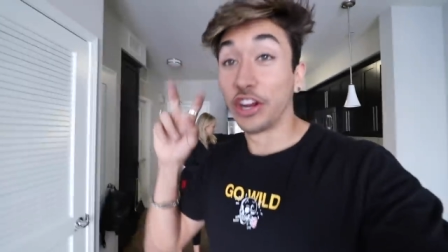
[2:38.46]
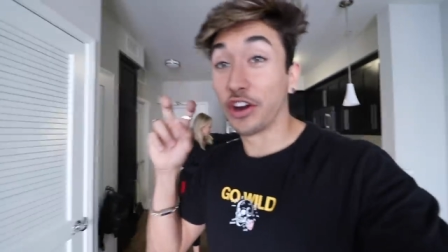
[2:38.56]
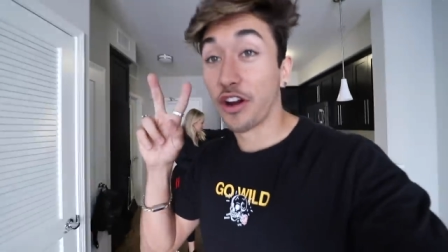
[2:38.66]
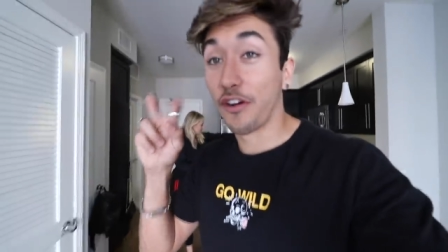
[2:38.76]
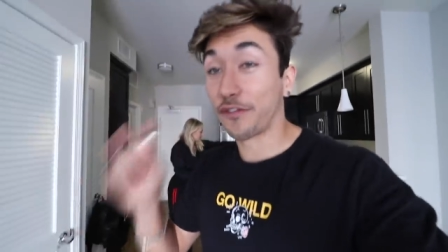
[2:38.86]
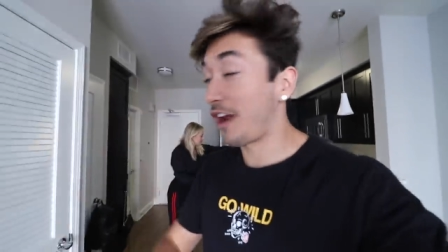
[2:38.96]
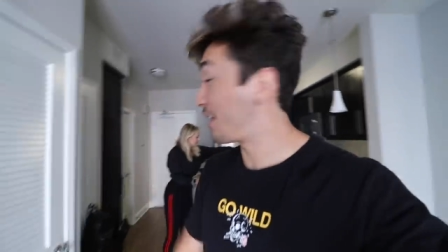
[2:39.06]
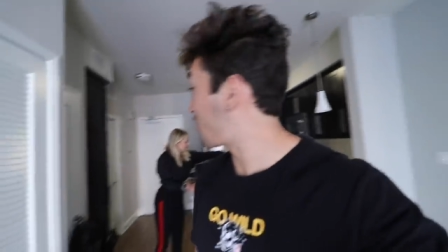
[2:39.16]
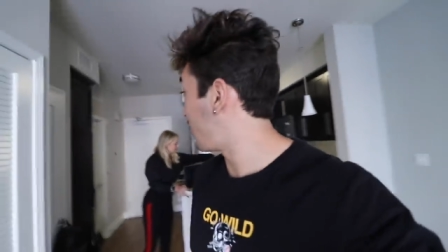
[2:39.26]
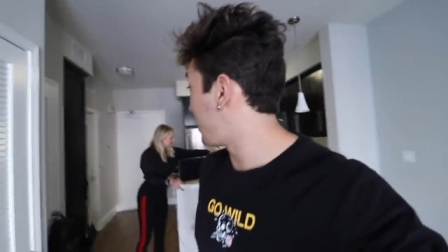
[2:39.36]

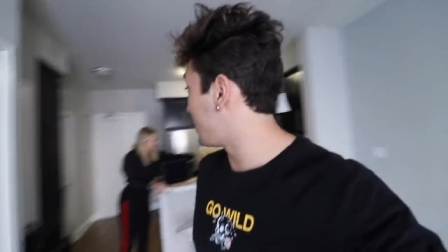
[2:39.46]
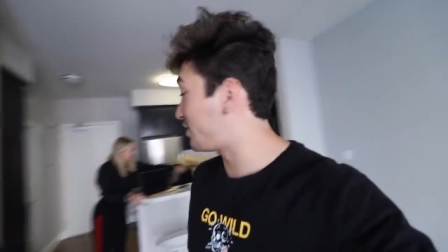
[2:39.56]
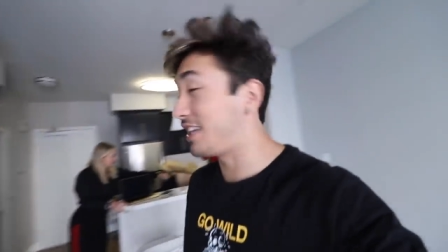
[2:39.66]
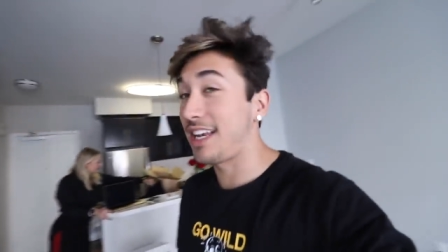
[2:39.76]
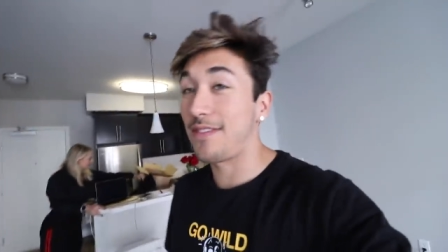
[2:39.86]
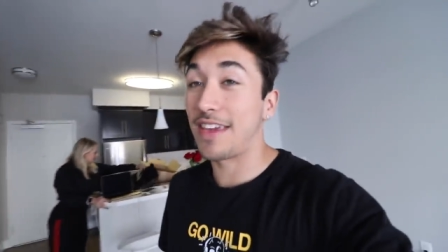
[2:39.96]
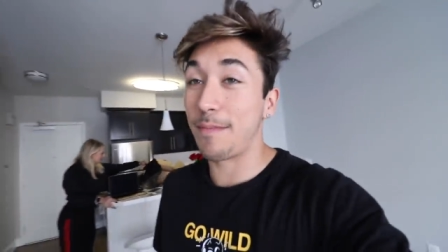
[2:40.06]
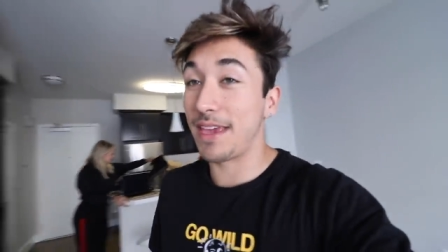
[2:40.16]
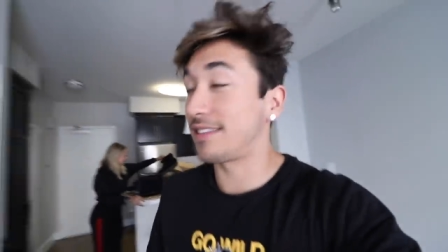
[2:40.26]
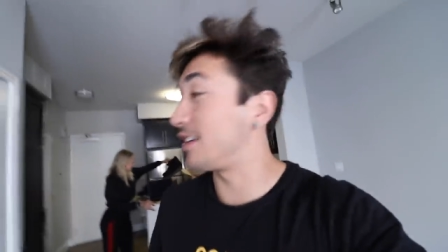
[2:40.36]
girlfriend Corinna is? She didn't even get
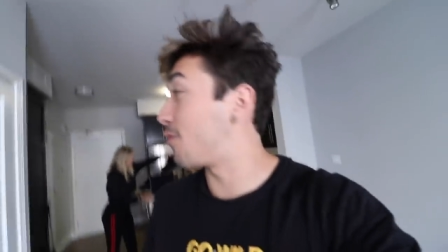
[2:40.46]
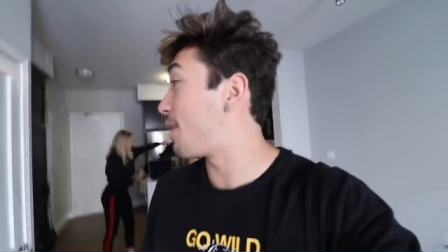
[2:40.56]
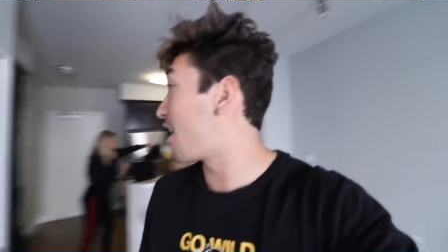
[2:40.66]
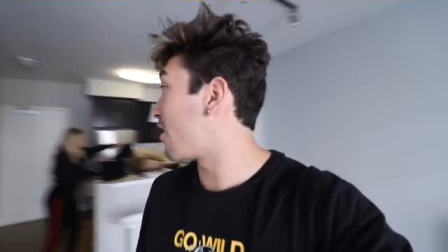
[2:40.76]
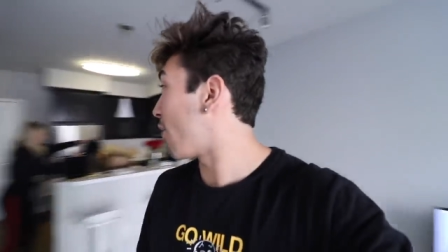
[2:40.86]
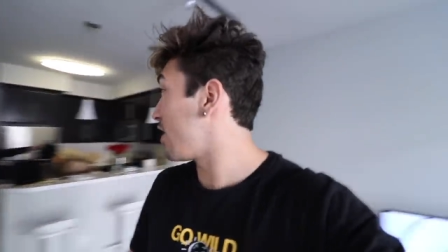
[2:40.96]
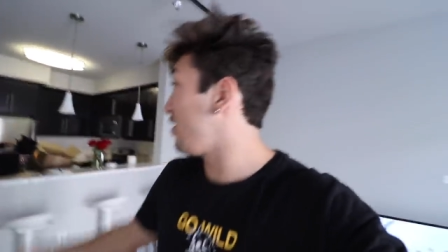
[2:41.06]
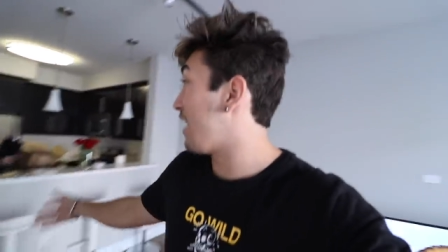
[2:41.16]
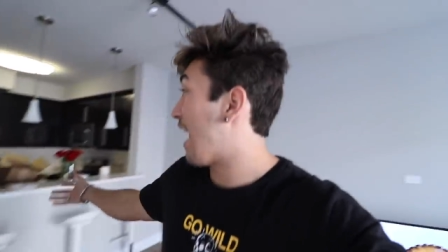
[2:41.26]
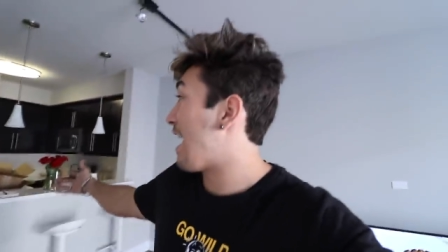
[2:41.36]
me a single pair. Why do you
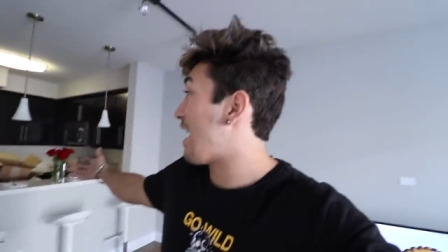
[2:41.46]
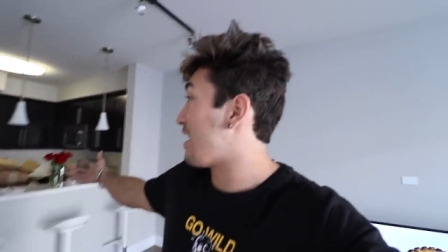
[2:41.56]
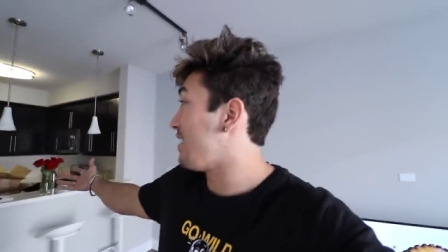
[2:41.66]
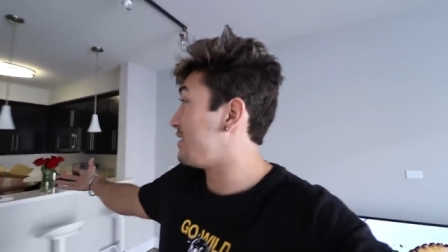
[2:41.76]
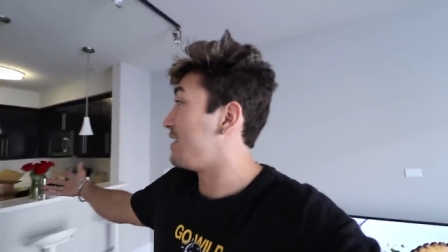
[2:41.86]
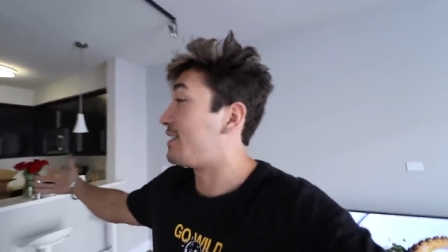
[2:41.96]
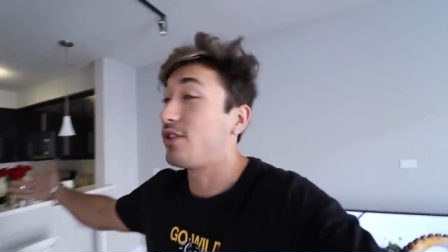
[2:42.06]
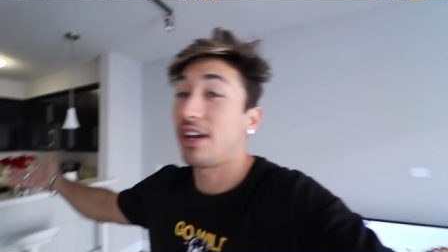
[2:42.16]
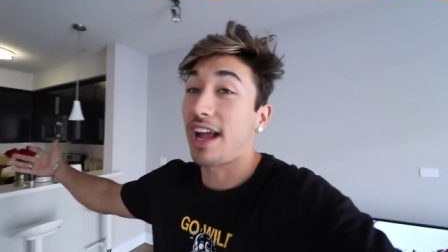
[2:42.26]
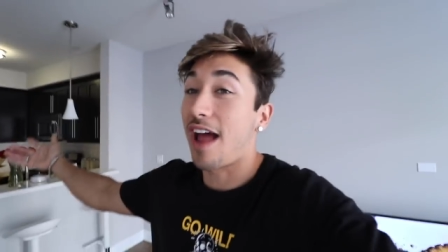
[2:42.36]
need eight Yeezys? You
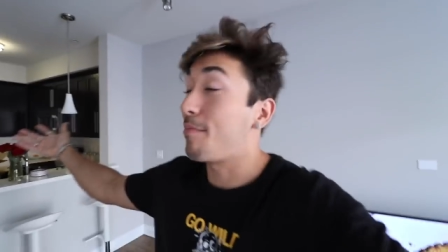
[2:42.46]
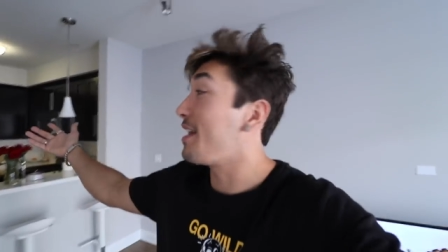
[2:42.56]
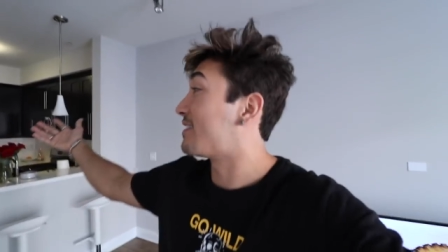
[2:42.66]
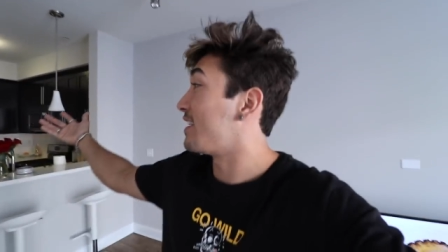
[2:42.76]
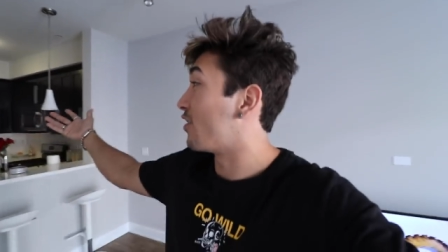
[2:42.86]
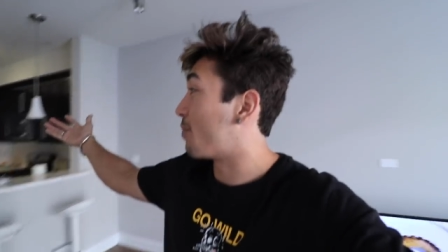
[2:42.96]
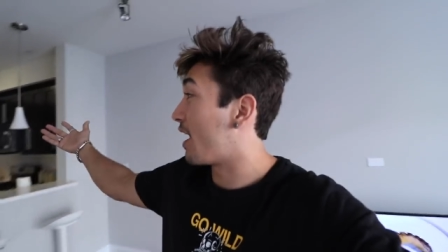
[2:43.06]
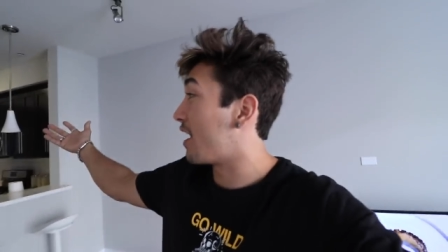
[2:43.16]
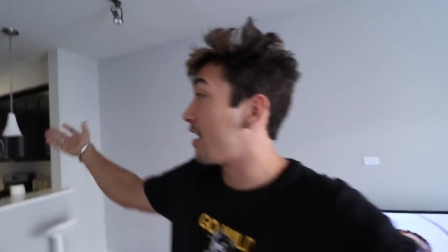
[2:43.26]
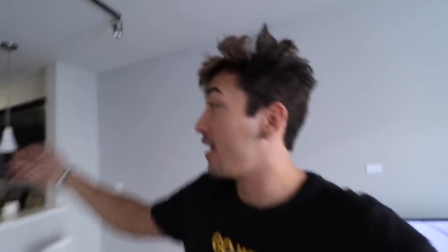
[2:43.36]
could have gotten me a single
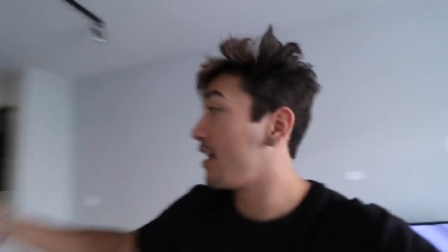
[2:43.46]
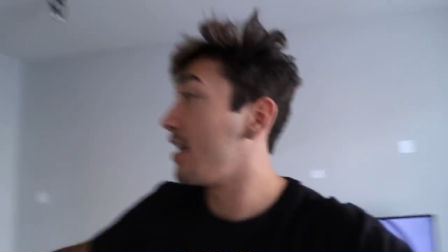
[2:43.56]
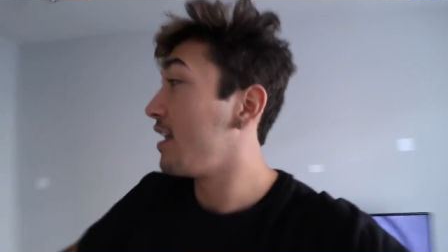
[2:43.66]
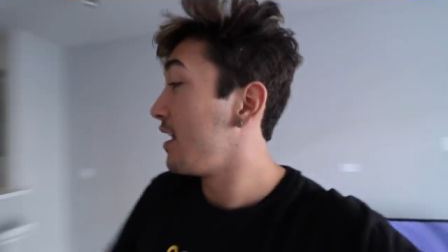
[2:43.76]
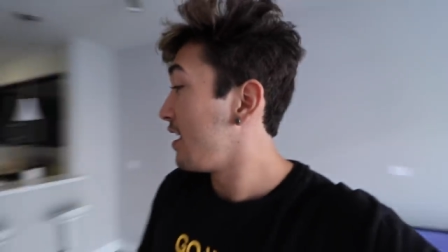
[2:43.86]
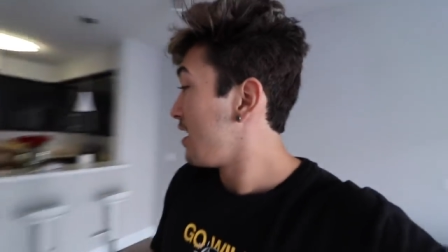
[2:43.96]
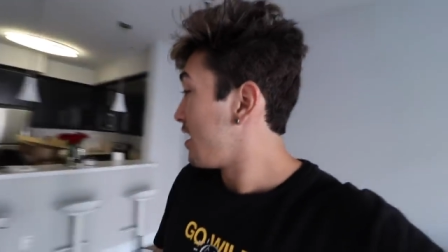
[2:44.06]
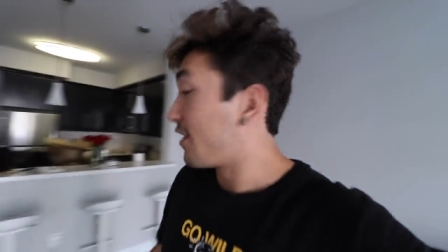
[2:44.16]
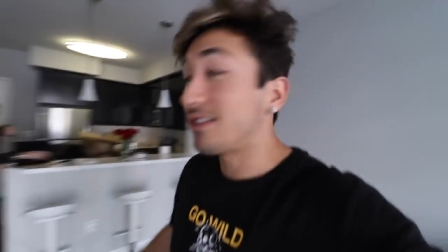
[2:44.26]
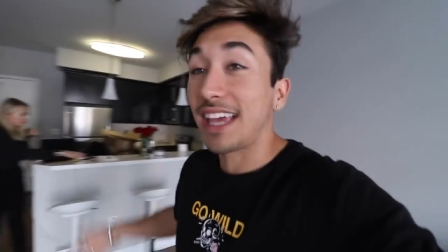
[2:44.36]
There's pair. eight here.
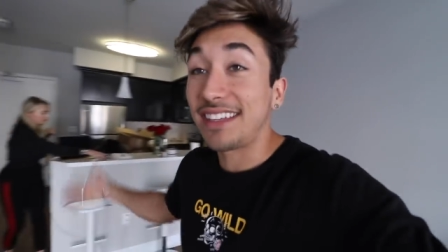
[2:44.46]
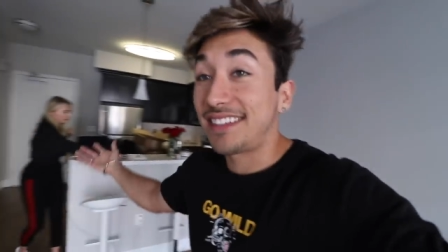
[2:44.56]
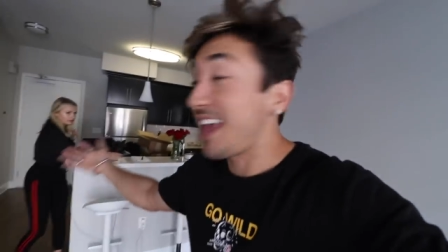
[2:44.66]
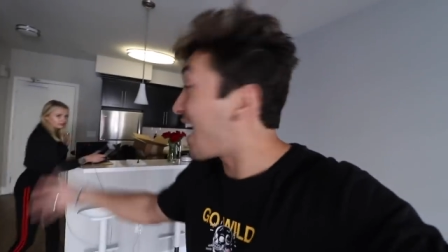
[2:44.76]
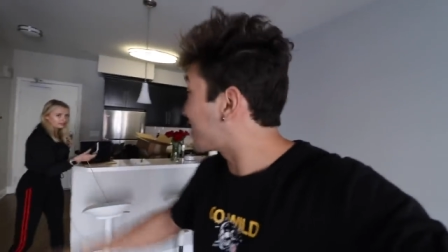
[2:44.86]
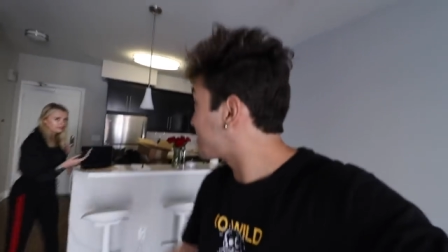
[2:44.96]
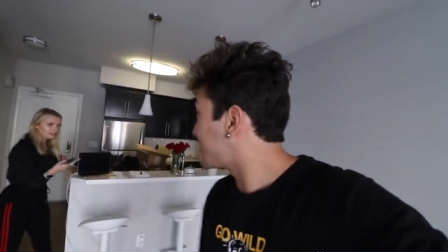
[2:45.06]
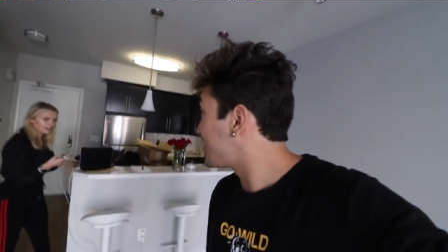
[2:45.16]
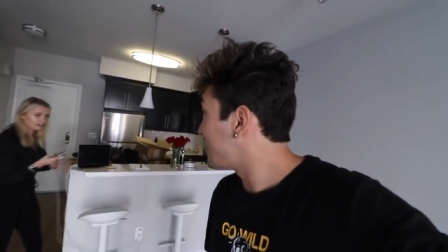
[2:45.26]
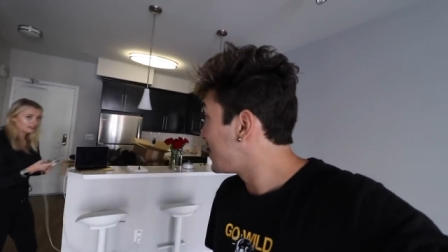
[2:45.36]
There's like
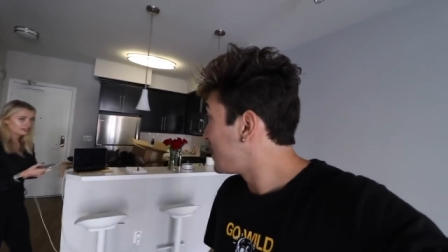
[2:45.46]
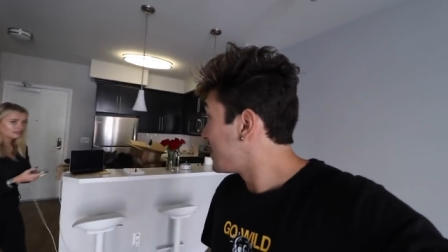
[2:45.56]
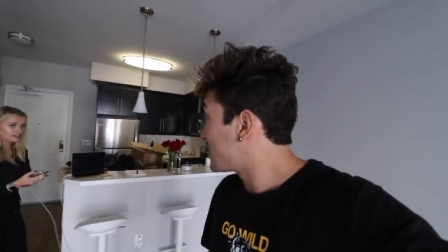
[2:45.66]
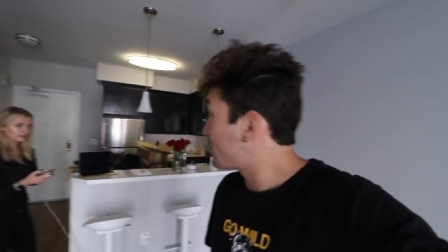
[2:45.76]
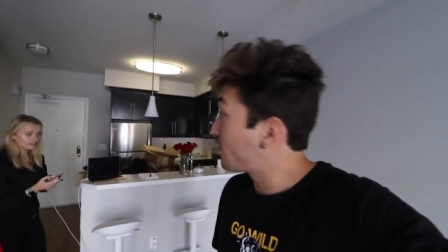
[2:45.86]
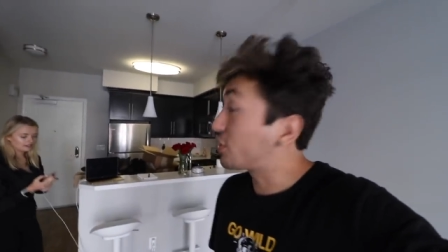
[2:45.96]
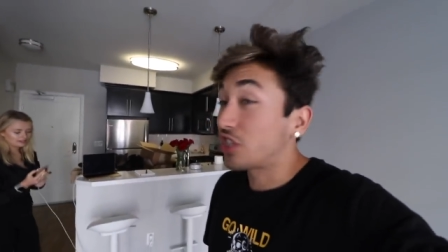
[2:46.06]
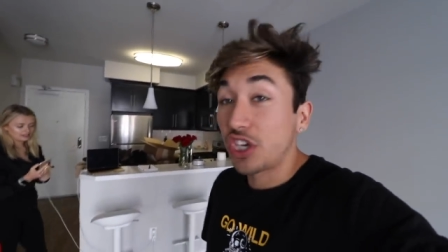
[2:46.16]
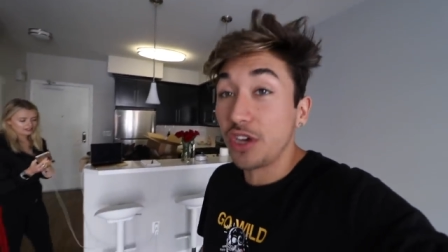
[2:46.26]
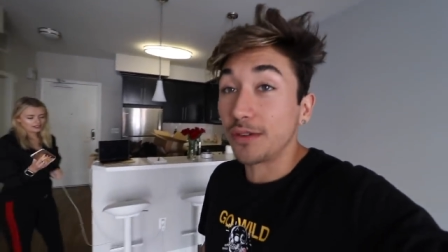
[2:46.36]
six. So what's your
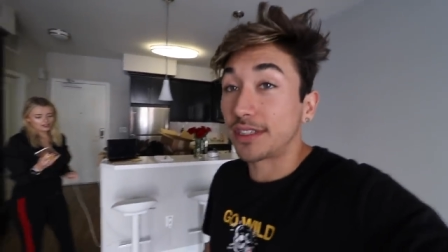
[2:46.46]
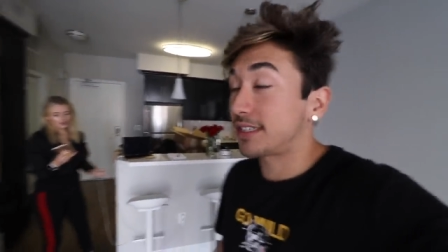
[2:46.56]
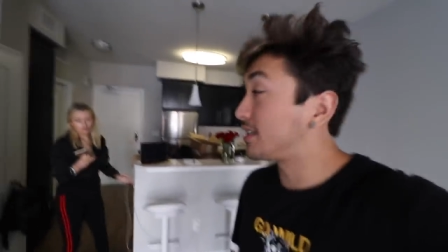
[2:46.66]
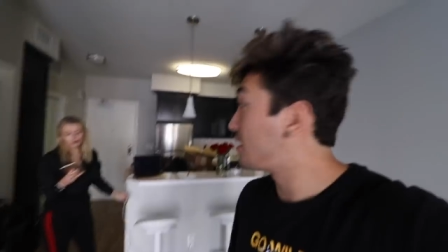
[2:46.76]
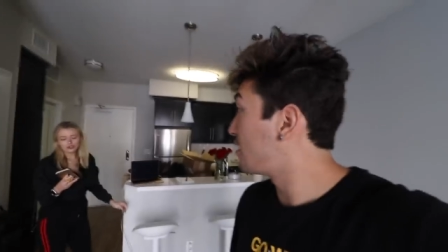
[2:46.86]
excuse?